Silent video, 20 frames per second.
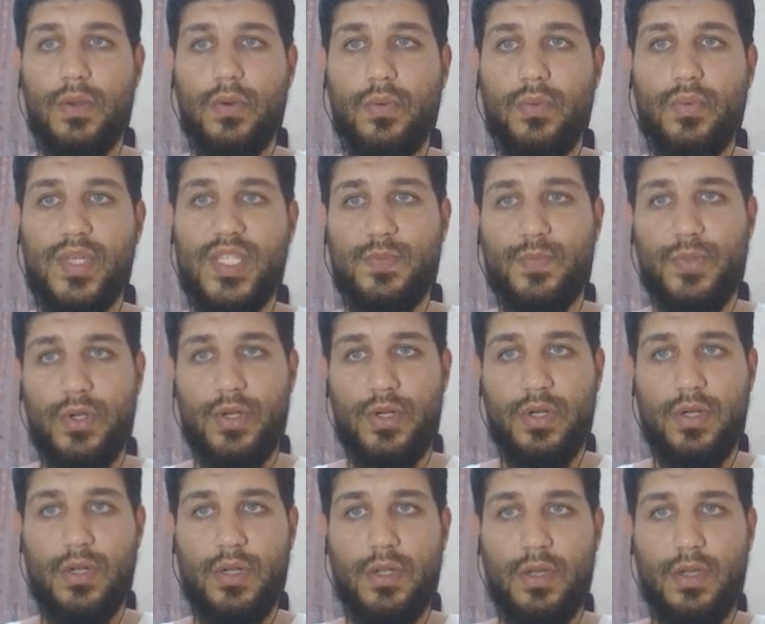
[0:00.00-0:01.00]
whisper
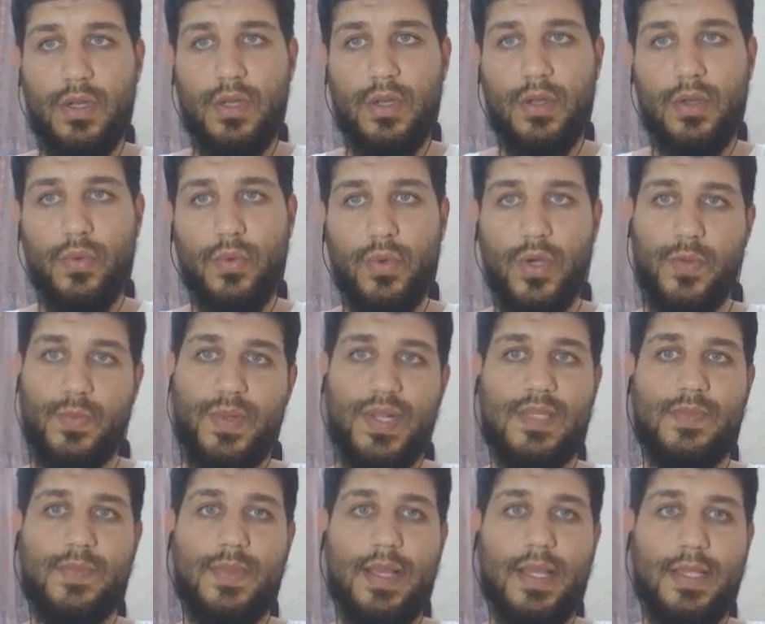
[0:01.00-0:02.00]
WordPress
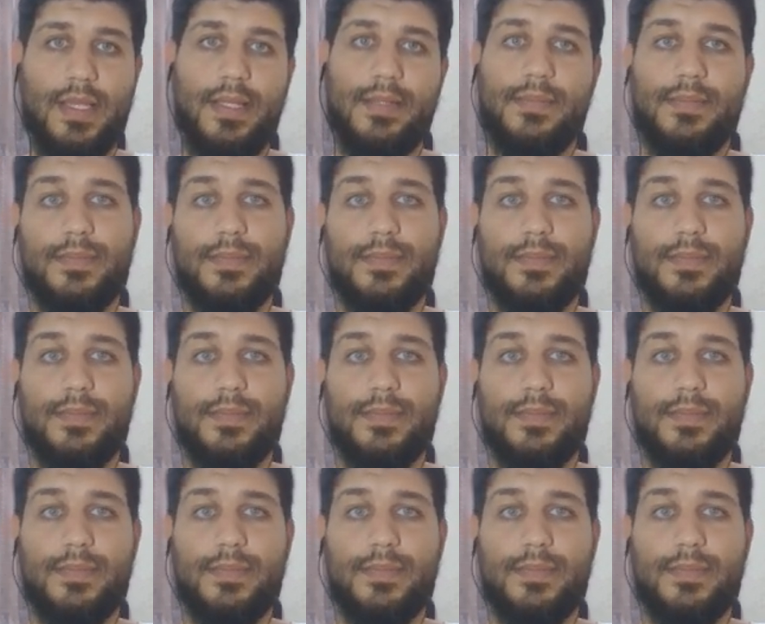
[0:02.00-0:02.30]
plugin.